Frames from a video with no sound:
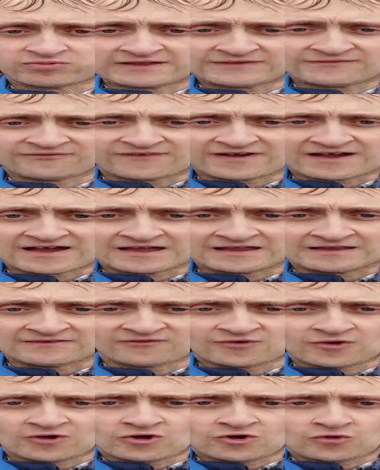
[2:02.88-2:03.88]
5,
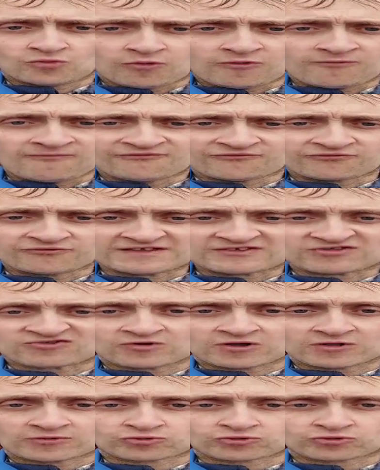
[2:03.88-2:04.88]
won 3,
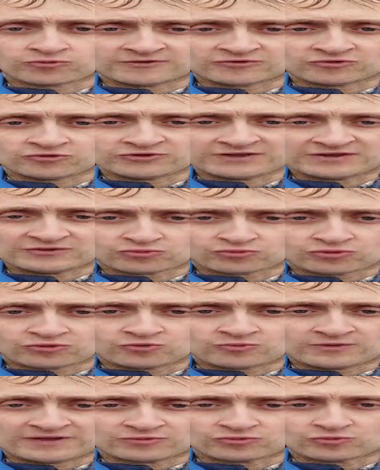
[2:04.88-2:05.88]
drawn 2, including 2
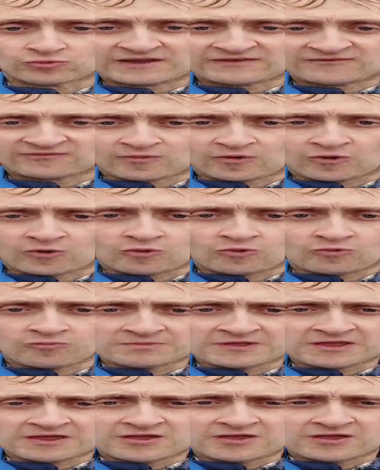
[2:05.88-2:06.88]
wins away from home.
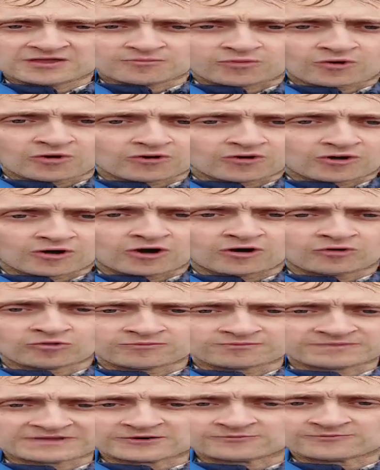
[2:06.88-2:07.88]
But all
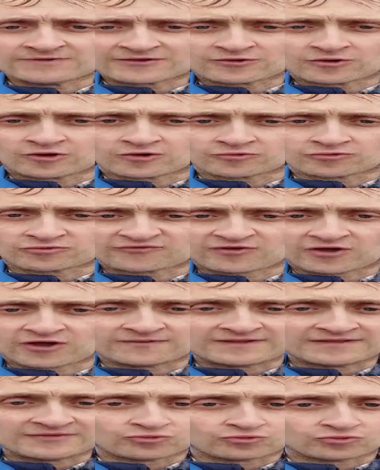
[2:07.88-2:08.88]
unbeaten records have got to
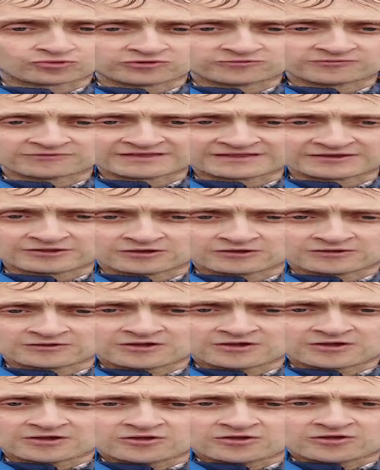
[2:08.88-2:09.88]
end sooner or later.
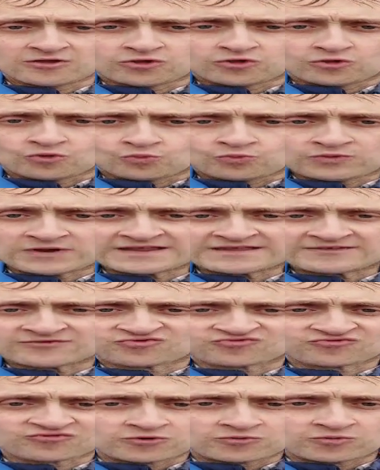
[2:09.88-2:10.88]
We
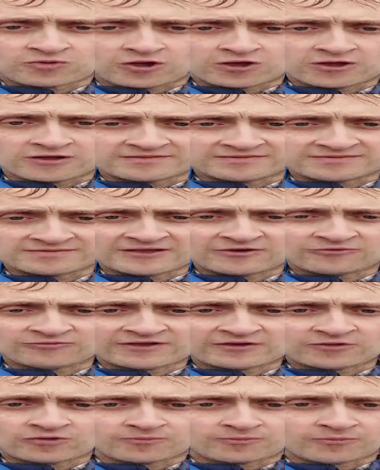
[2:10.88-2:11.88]
drew at
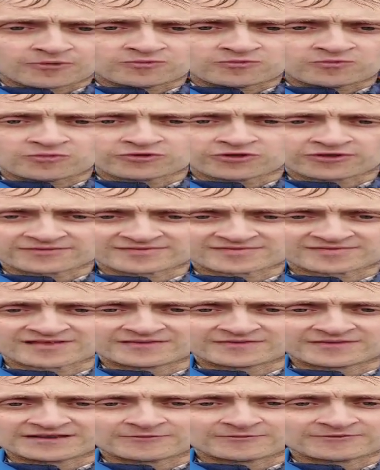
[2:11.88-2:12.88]
0-0 at Oldham Wood on Saturday.
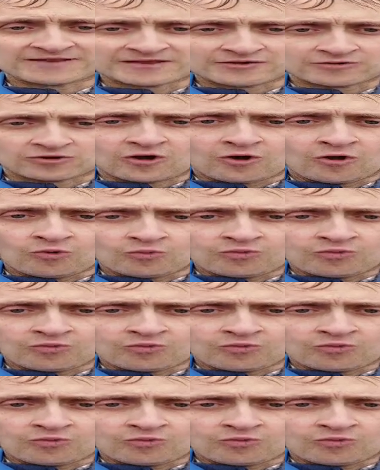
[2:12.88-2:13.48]
Now, I didn't go,